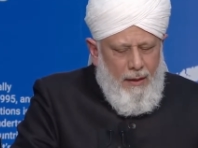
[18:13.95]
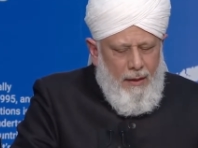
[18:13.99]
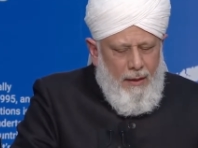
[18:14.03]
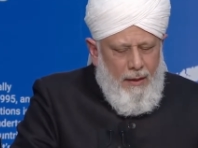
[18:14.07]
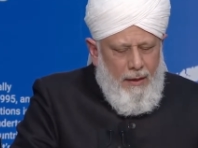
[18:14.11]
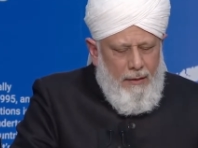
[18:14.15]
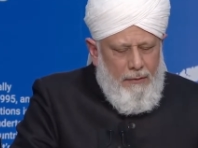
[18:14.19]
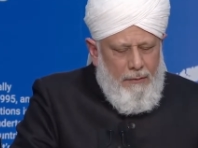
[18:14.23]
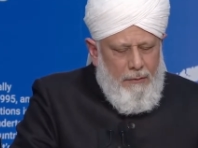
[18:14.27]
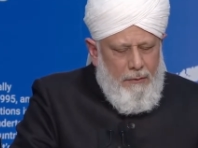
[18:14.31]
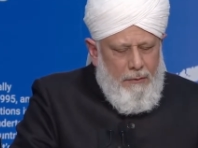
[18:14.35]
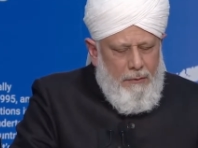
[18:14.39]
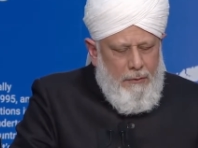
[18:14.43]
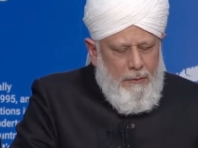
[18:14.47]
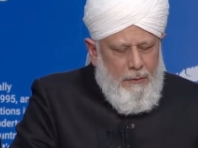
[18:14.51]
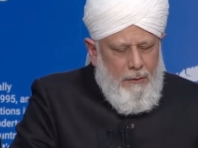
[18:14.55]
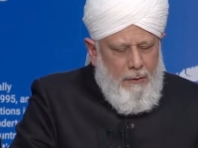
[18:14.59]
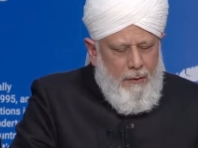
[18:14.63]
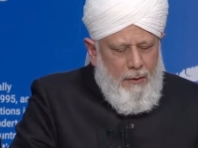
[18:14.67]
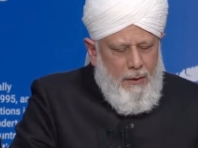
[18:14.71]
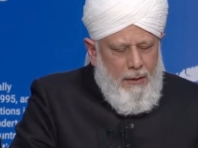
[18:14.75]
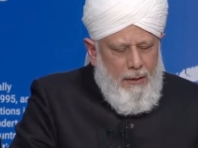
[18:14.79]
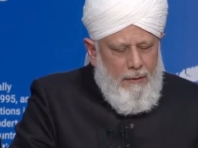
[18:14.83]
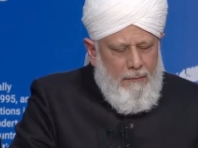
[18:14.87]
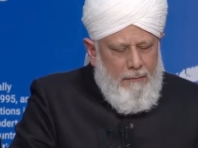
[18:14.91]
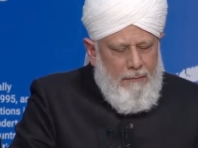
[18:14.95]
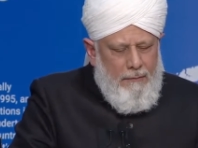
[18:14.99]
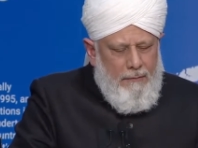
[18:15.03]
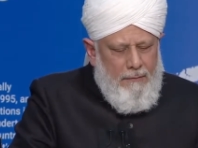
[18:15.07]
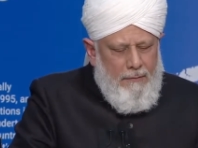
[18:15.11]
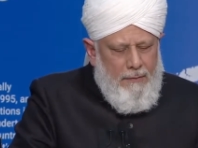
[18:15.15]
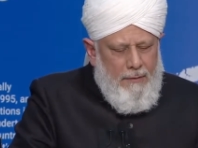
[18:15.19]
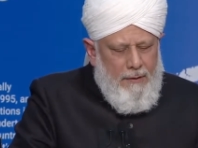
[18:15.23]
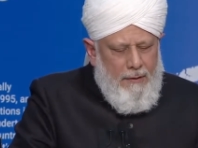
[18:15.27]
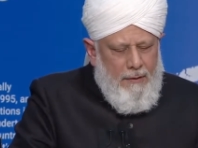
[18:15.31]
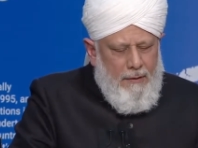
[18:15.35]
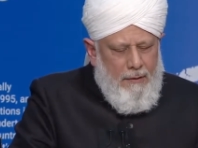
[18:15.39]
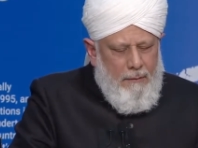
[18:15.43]
and to show love
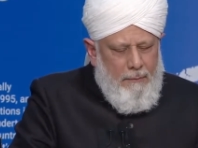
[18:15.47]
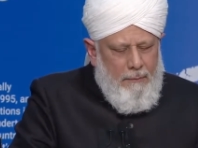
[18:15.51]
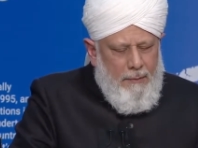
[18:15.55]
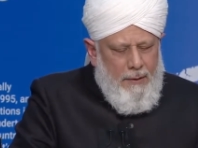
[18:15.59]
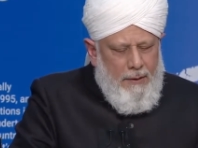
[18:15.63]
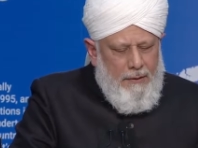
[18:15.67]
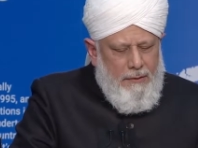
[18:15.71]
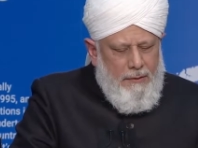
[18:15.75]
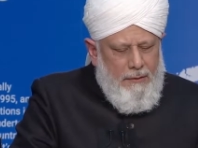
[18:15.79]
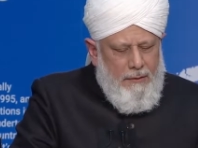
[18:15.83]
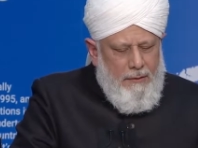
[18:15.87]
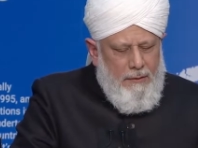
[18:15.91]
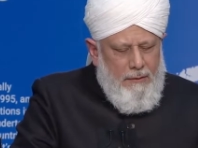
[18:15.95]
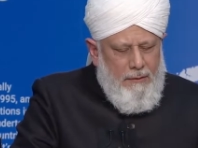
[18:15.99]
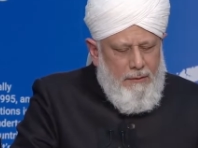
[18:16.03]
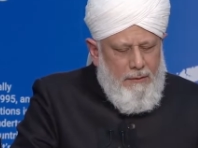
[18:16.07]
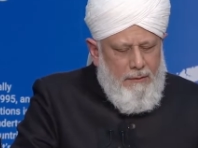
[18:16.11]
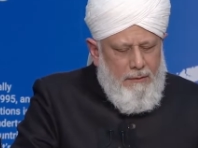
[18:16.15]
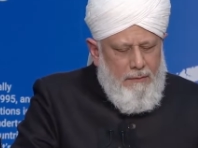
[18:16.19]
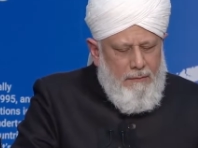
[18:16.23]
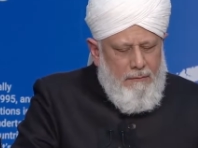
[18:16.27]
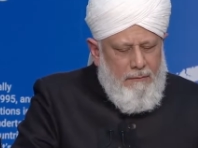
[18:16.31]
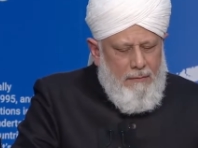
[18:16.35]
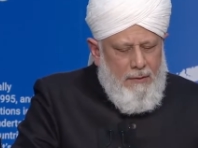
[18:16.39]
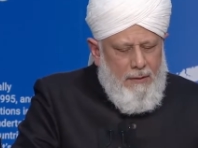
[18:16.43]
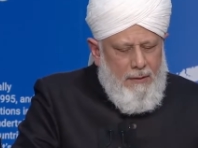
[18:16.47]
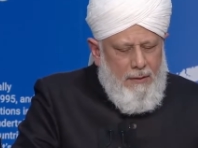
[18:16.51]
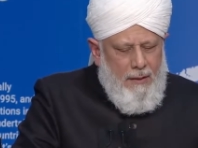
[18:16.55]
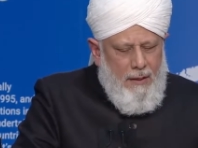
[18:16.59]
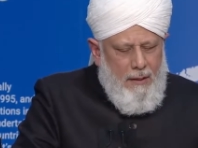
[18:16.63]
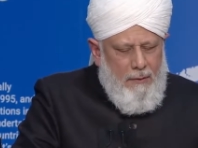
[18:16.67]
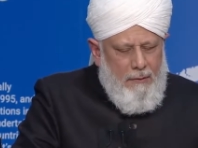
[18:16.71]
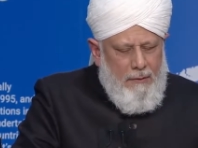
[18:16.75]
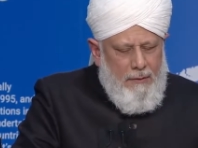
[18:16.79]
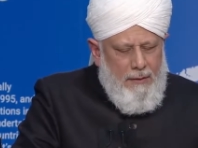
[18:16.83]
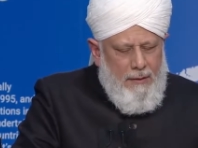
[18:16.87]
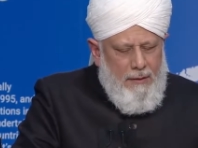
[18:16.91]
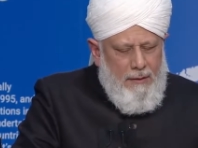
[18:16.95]
and compassion
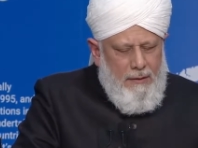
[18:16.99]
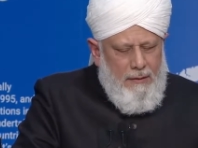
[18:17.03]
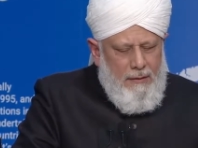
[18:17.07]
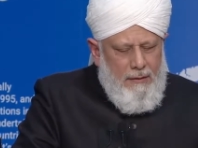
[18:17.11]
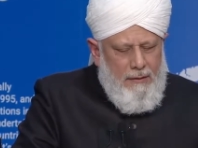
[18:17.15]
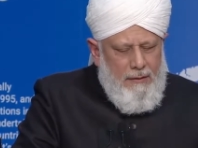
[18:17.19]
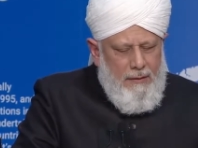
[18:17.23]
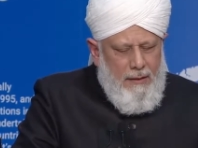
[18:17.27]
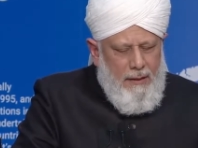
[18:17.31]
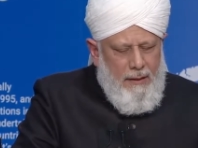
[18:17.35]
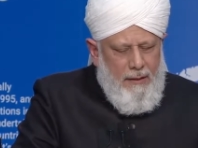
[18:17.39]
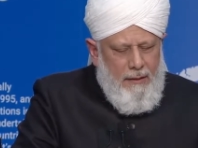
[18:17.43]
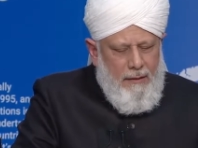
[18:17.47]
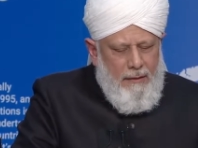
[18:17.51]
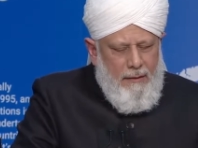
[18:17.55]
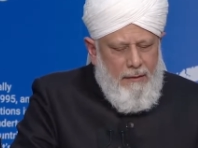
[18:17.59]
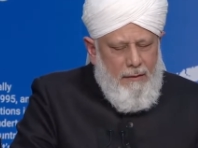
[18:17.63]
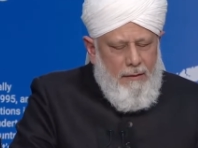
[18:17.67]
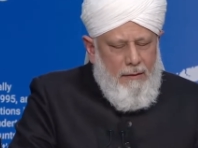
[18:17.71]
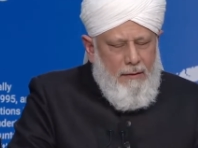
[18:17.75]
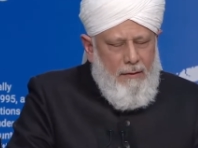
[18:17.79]
without any desire